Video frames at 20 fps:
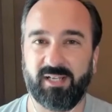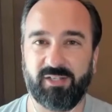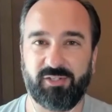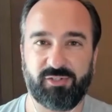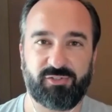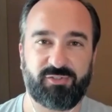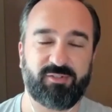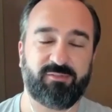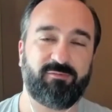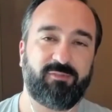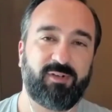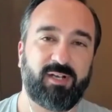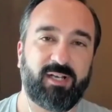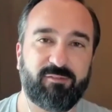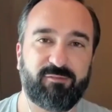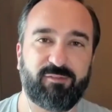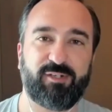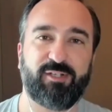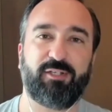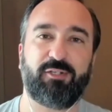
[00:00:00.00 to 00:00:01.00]
just a
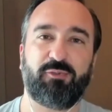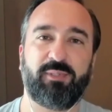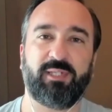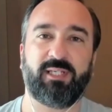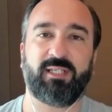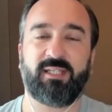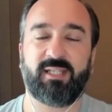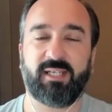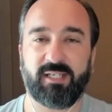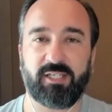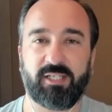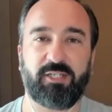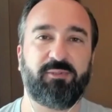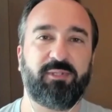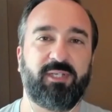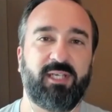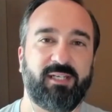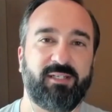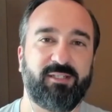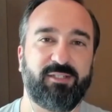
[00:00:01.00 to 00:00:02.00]
very, very quick thank you
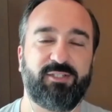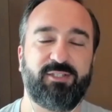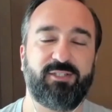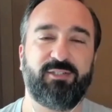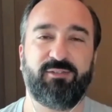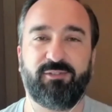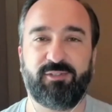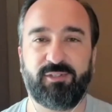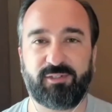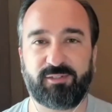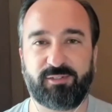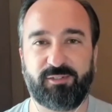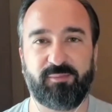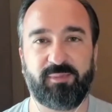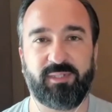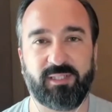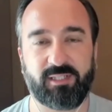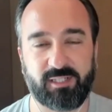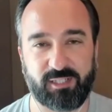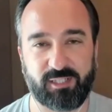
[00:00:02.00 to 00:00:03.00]
again to Dr.
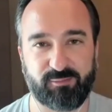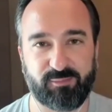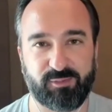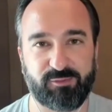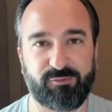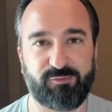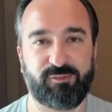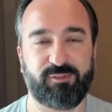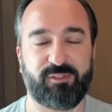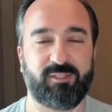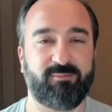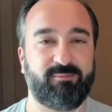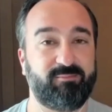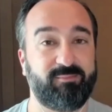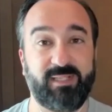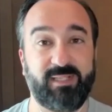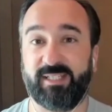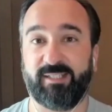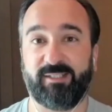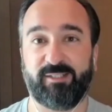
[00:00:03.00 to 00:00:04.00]
Mike Armour for
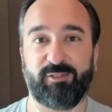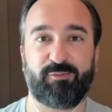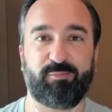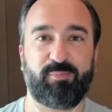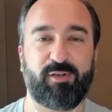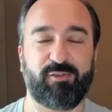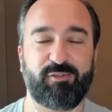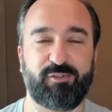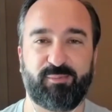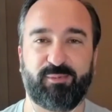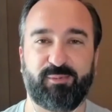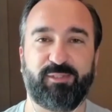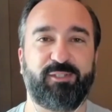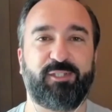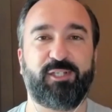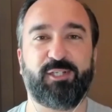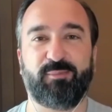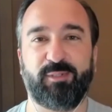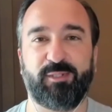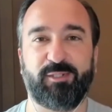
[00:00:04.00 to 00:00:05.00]
making this possible
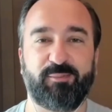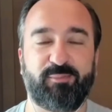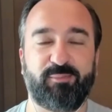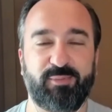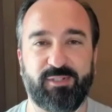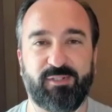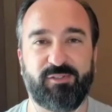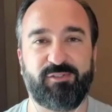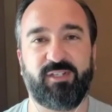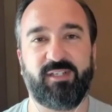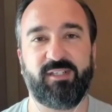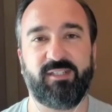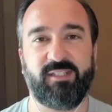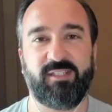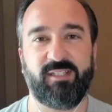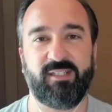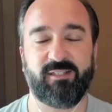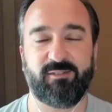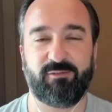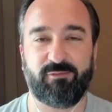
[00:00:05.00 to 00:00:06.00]
and coming up with this
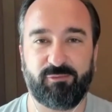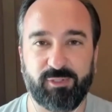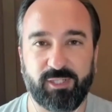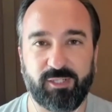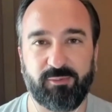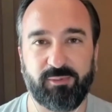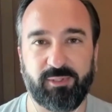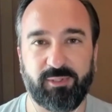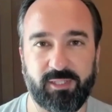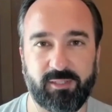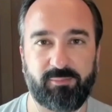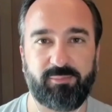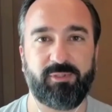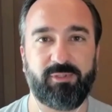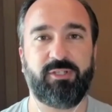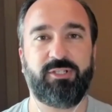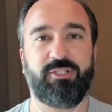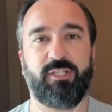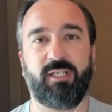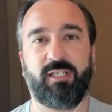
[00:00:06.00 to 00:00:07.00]
idea. Really, really
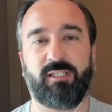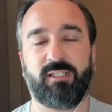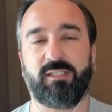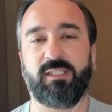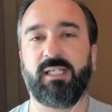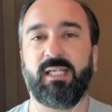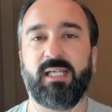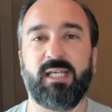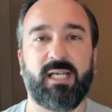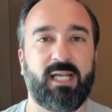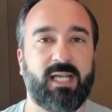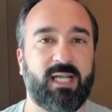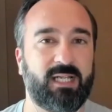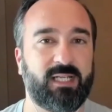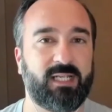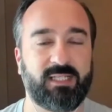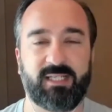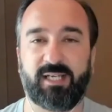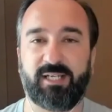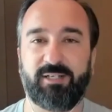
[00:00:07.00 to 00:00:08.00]
appreciate it.
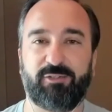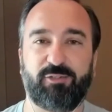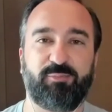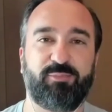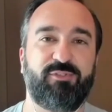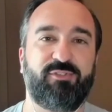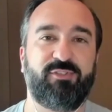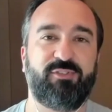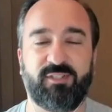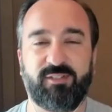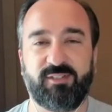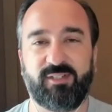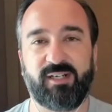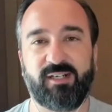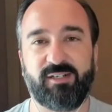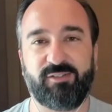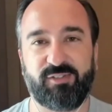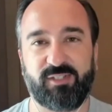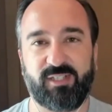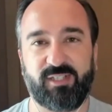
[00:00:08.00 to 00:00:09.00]
And I hope to see you
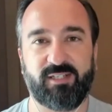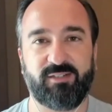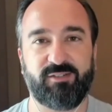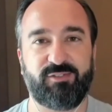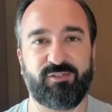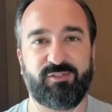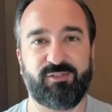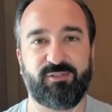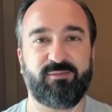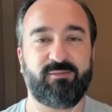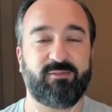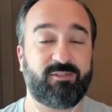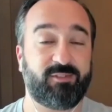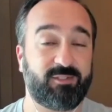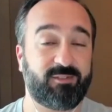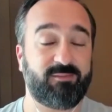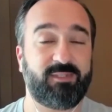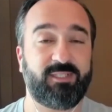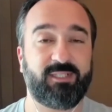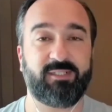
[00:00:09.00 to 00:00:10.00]
guys again soon.
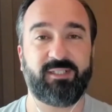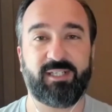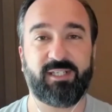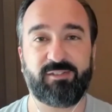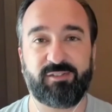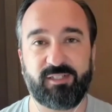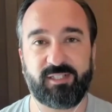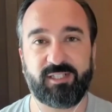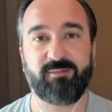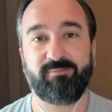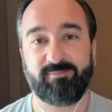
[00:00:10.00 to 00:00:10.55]
So till next time,